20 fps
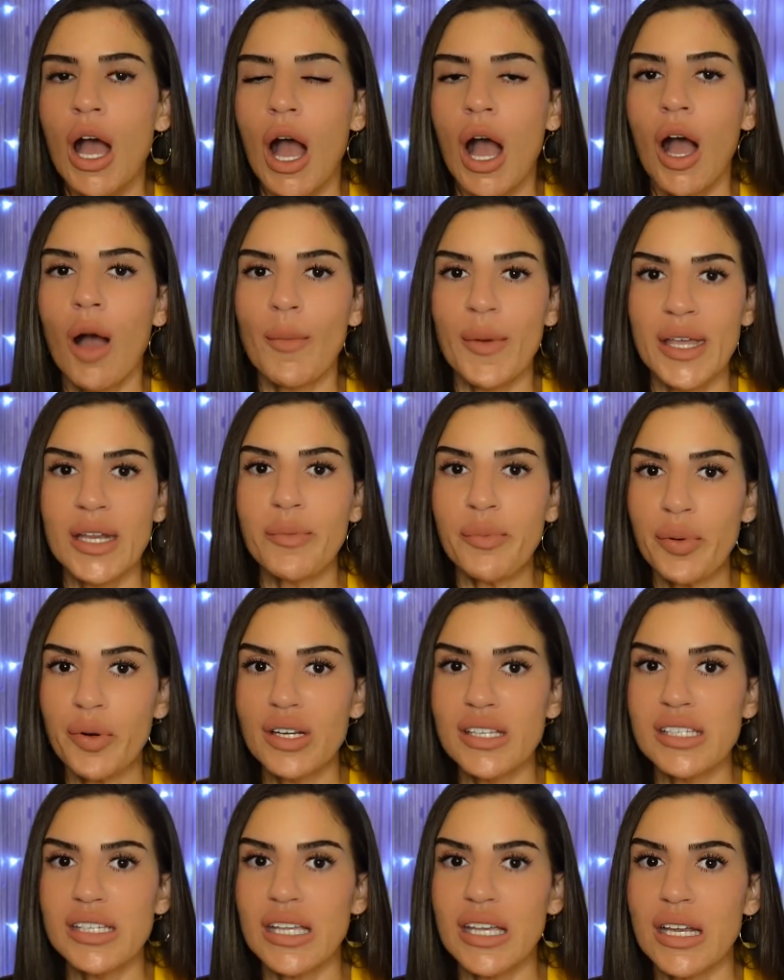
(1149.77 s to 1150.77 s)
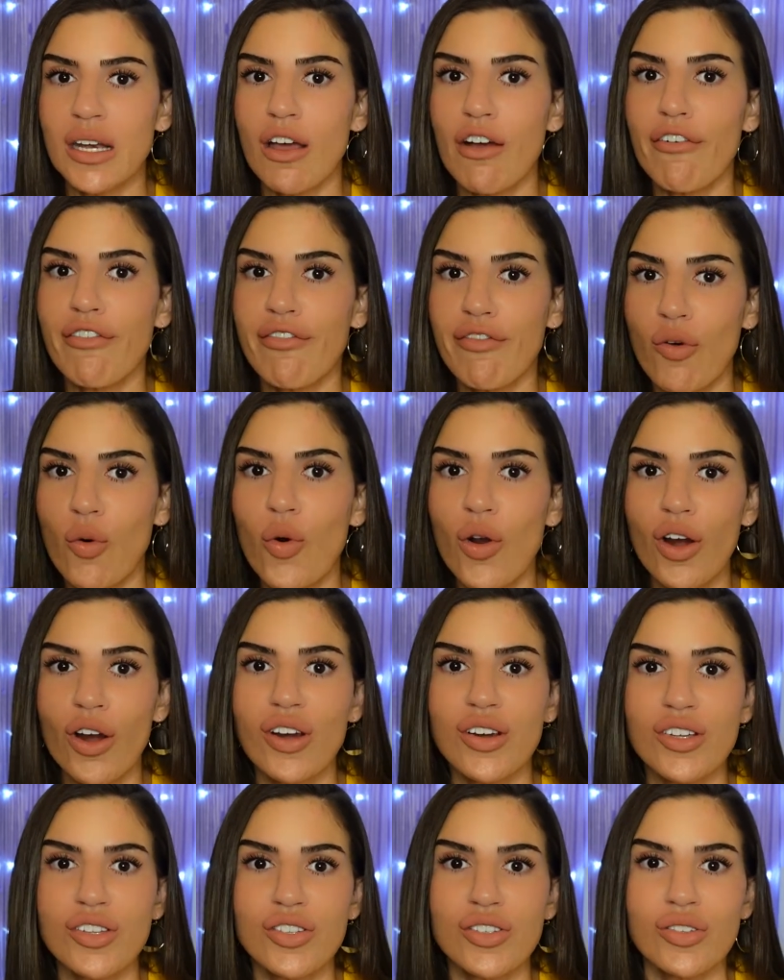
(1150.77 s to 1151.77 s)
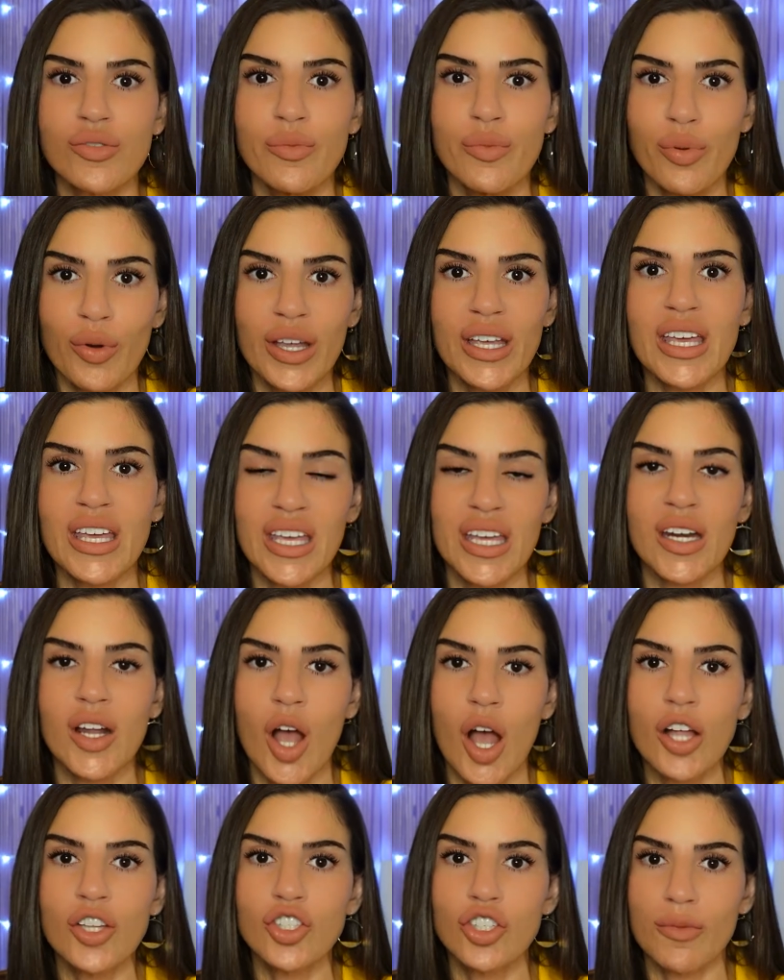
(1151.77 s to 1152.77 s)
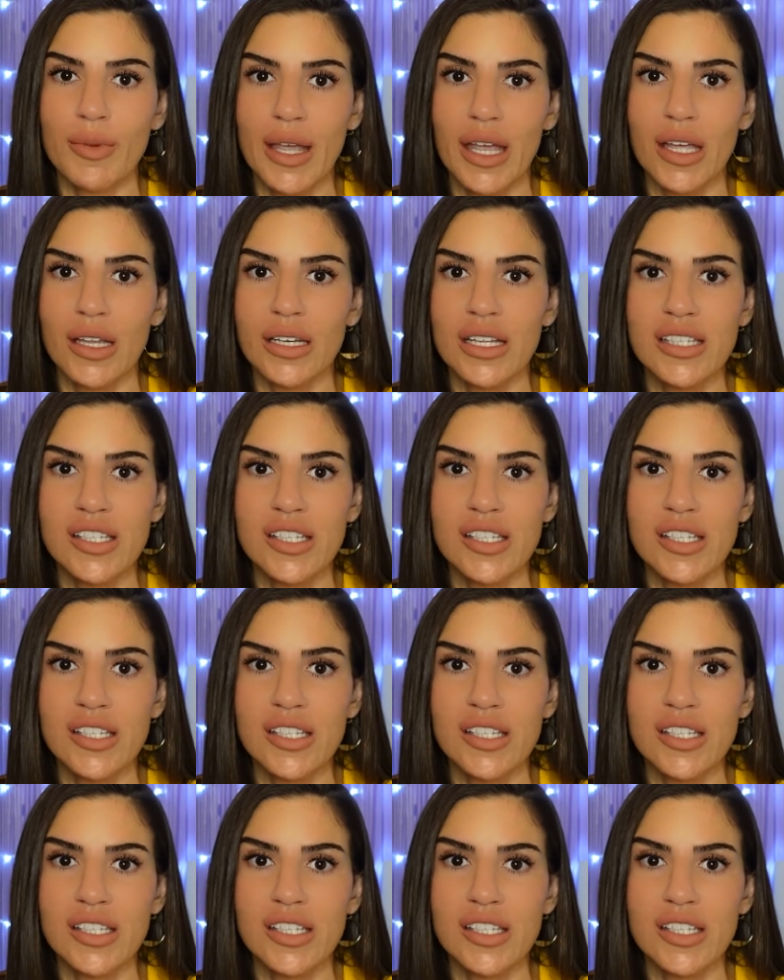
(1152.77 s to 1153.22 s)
um in prison for bringing in contraband.